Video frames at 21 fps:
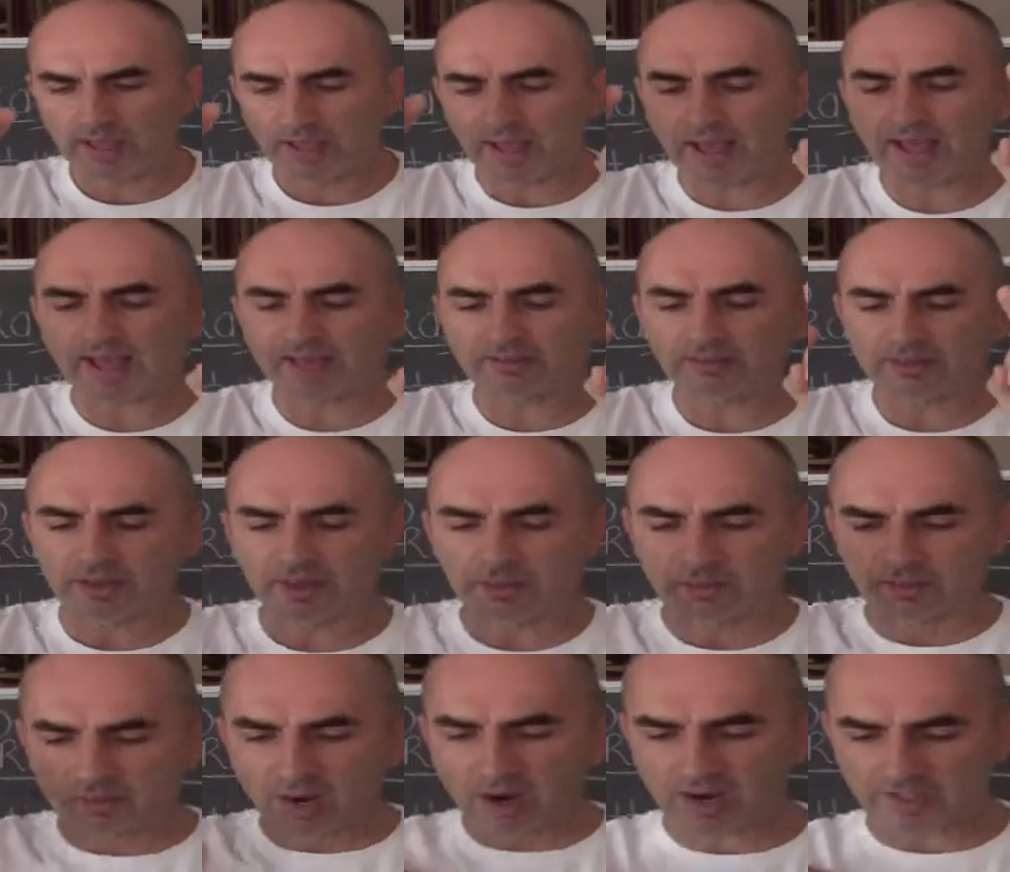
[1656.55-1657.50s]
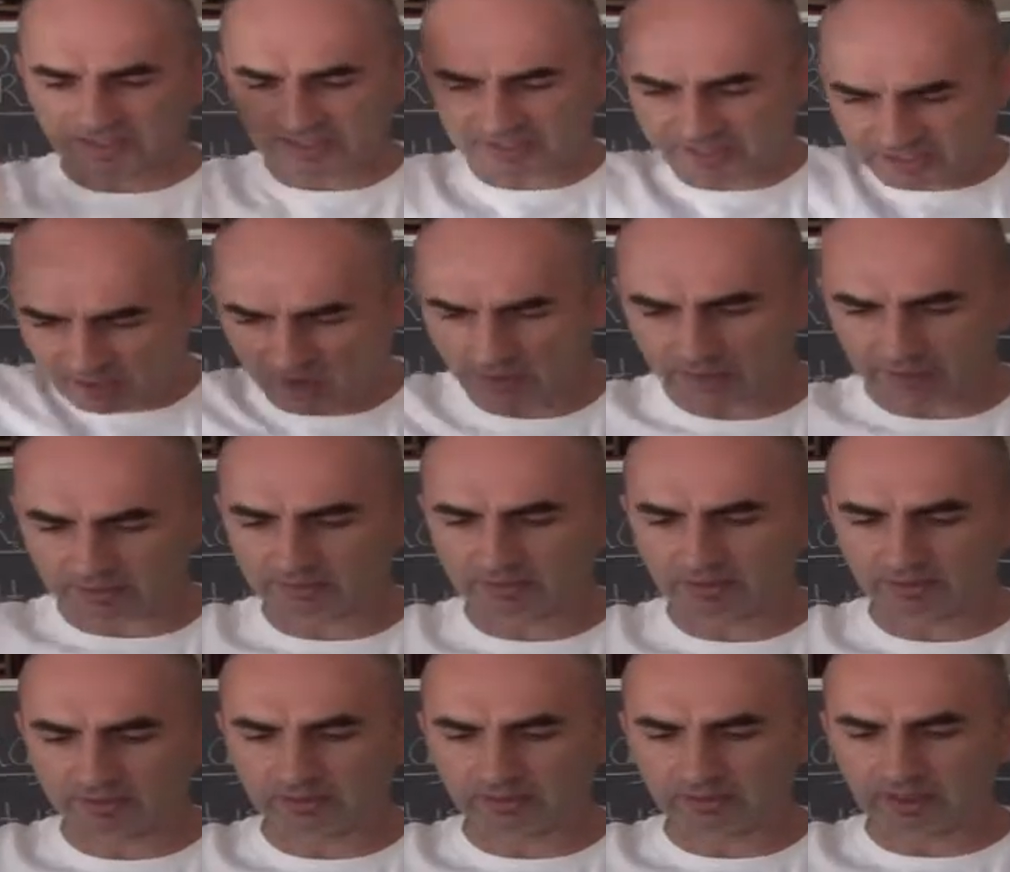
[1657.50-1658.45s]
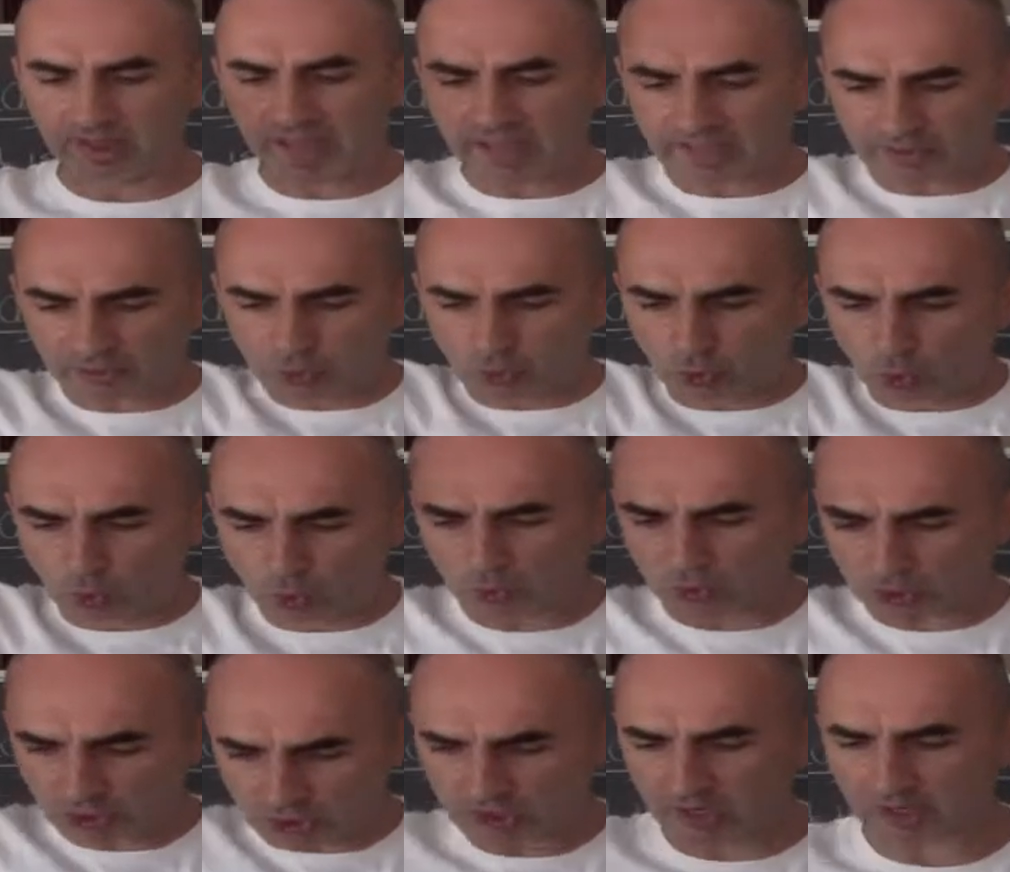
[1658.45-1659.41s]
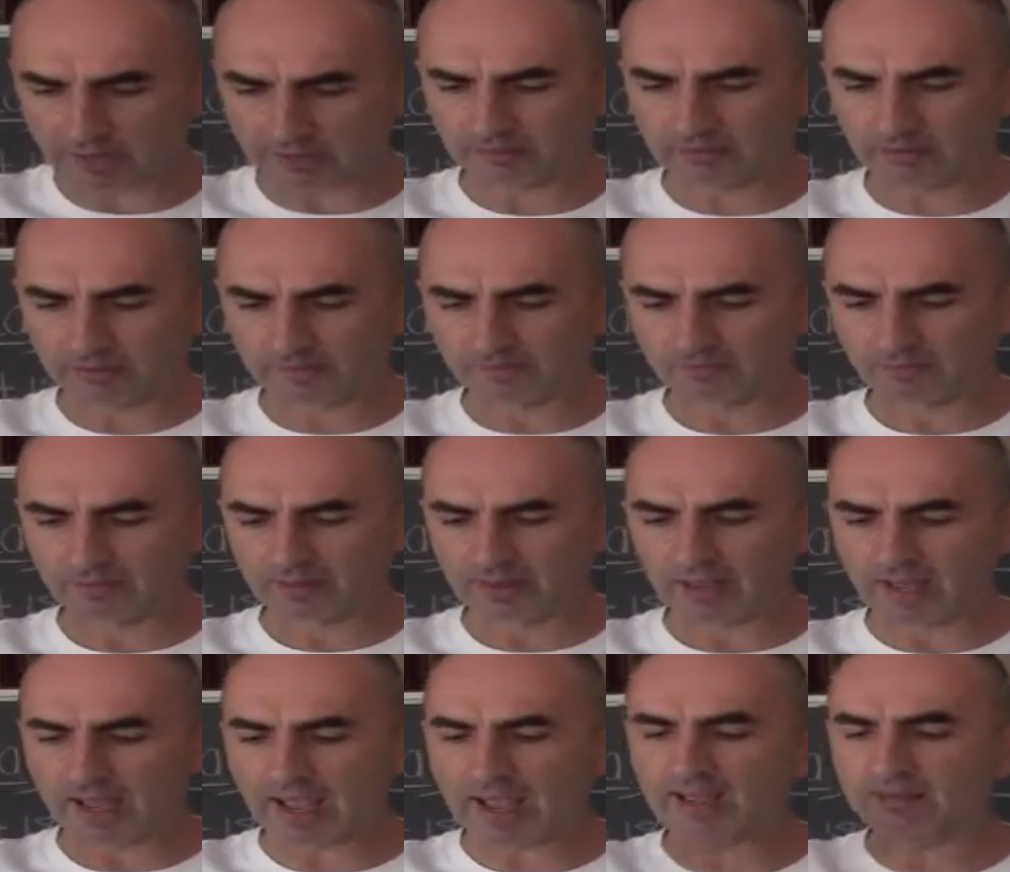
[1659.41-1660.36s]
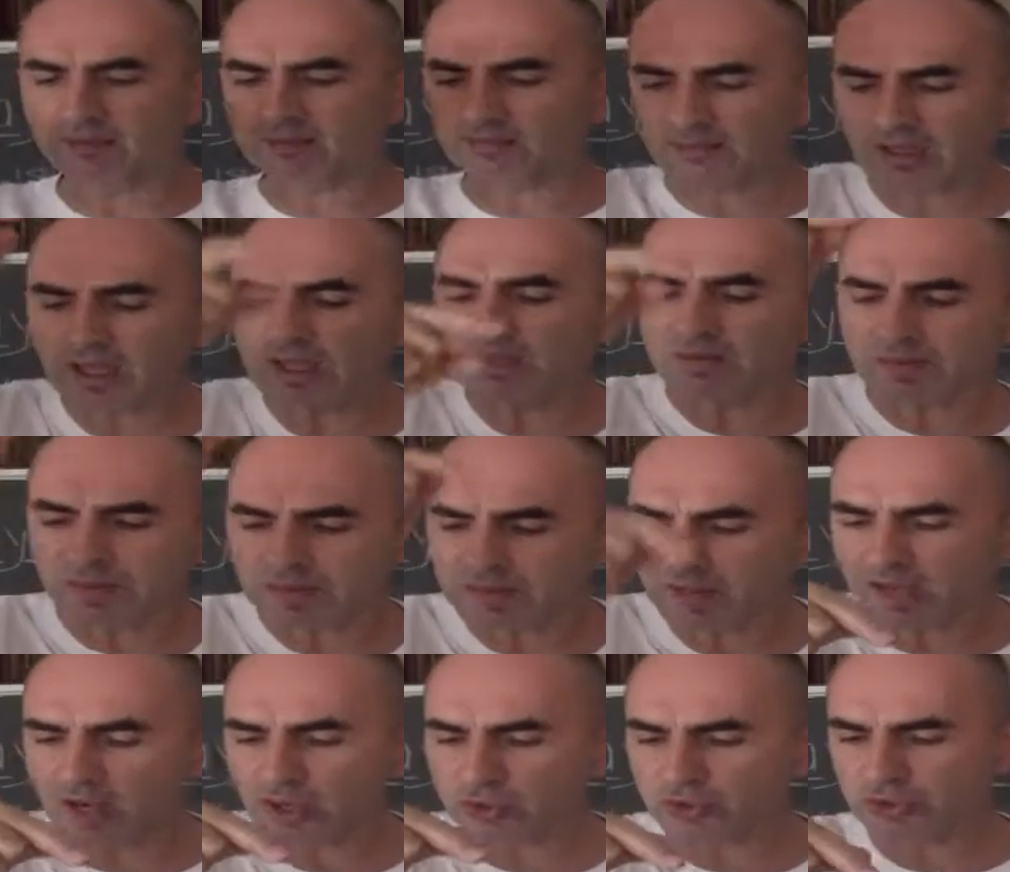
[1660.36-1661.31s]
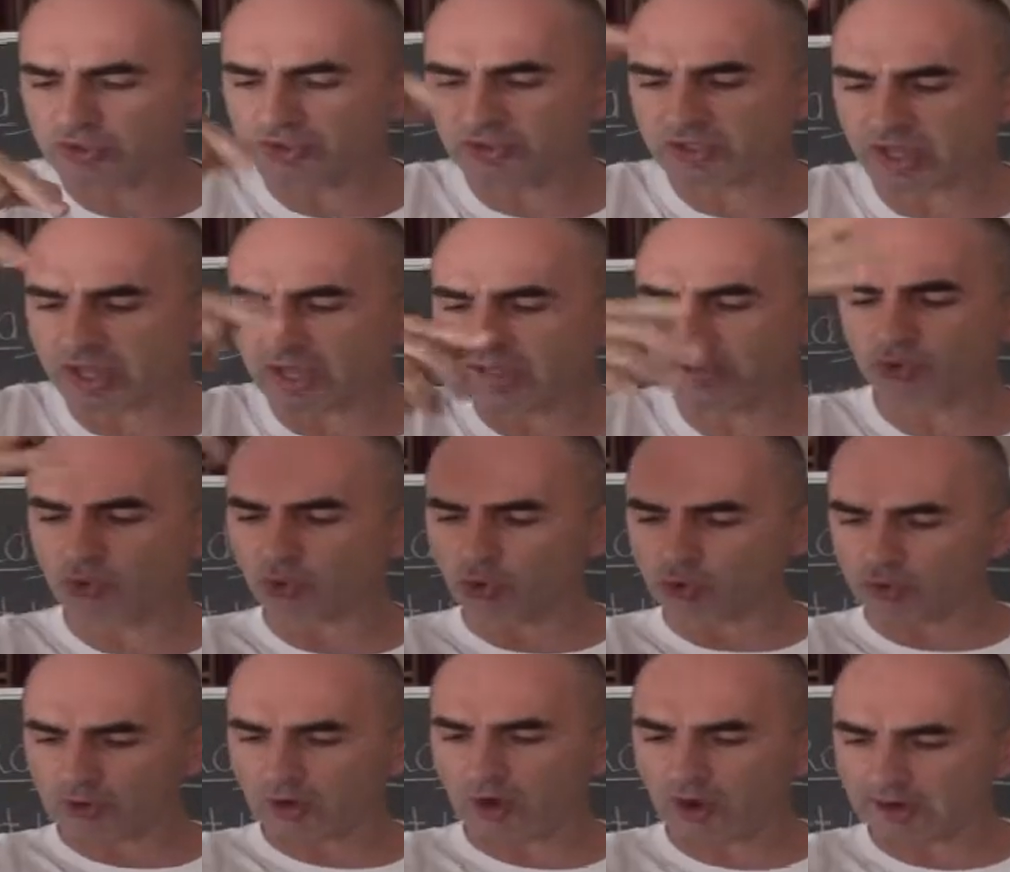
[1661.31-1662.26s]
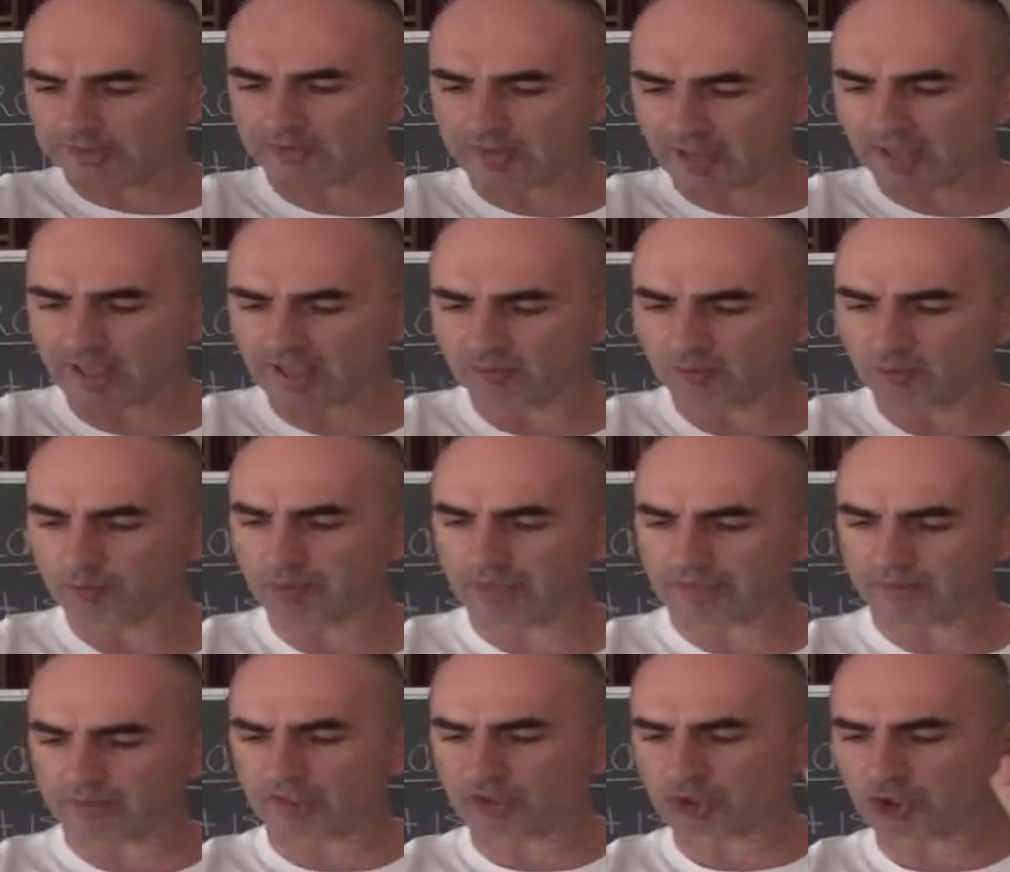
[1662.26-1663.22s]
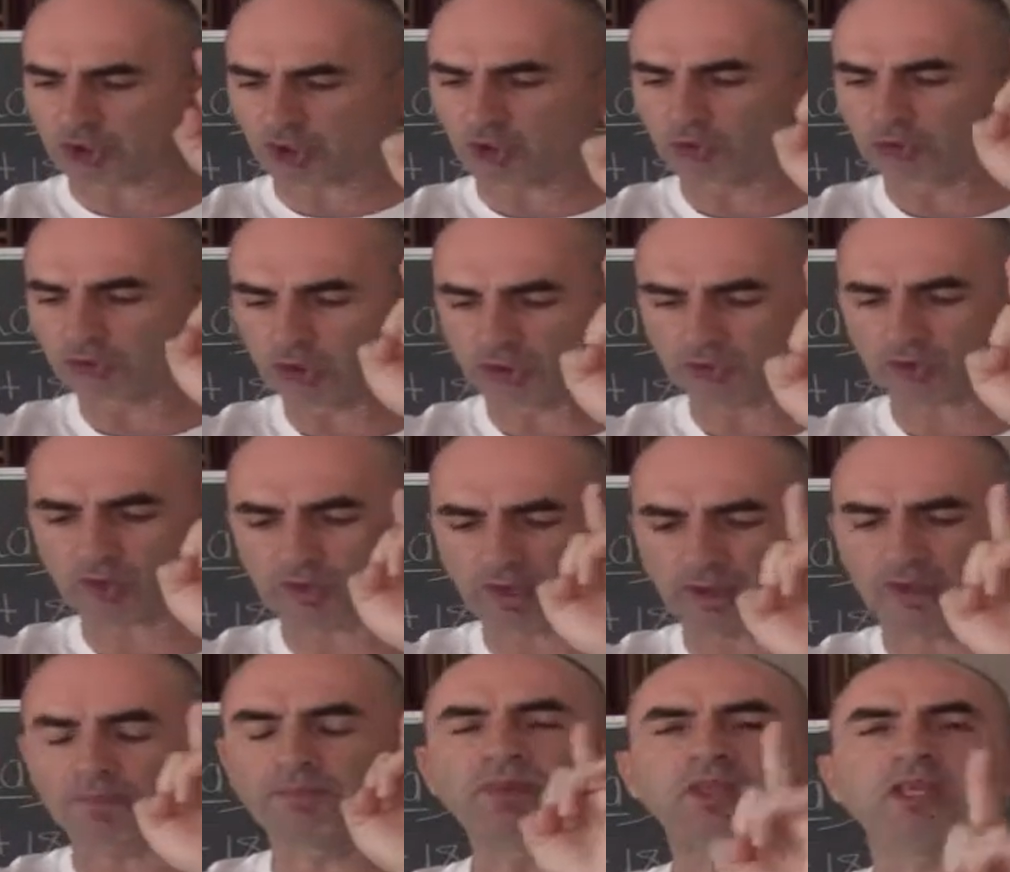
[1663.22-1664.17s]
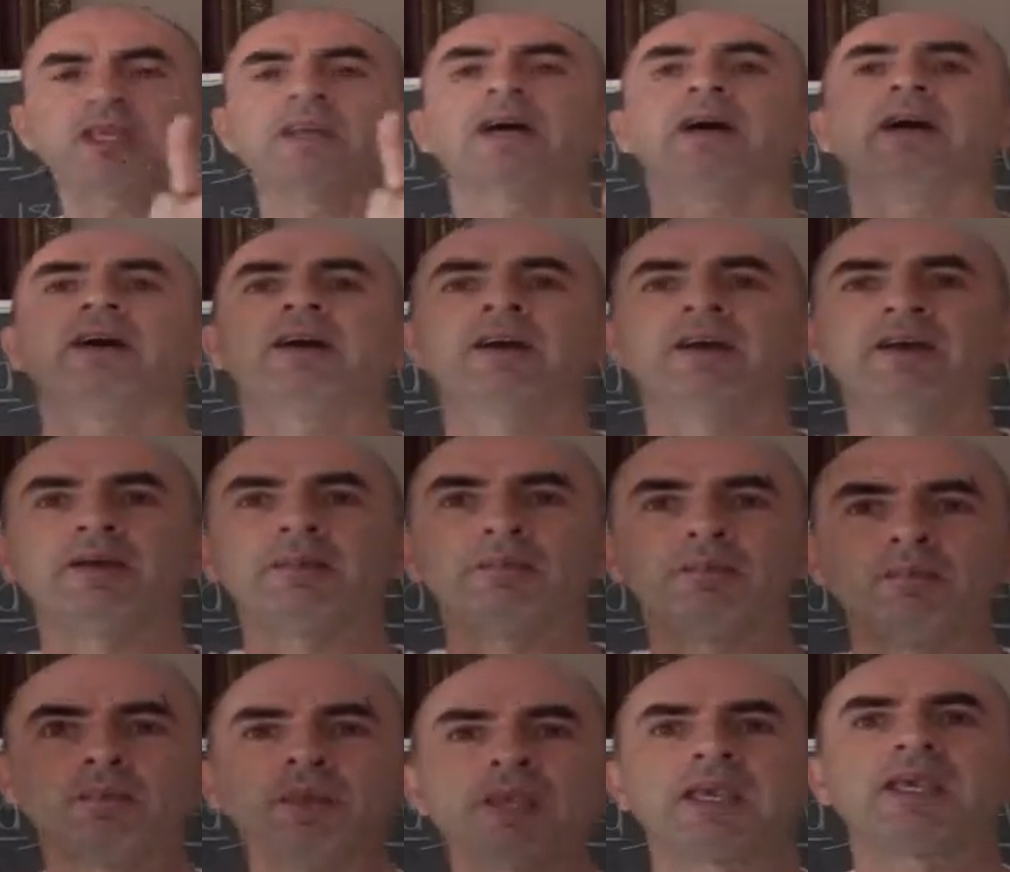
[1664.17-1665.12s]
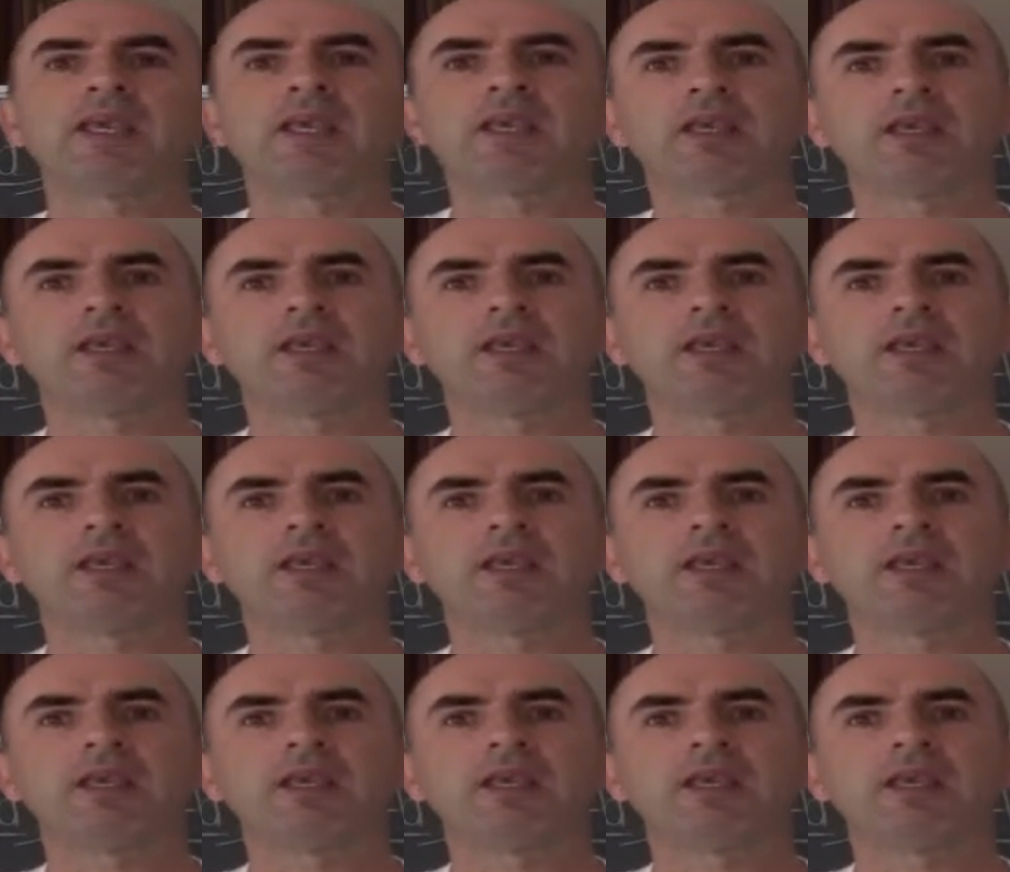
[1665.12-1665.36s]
at my sight, at your sight, and 10,000 at your right hand, but it shall not come near me.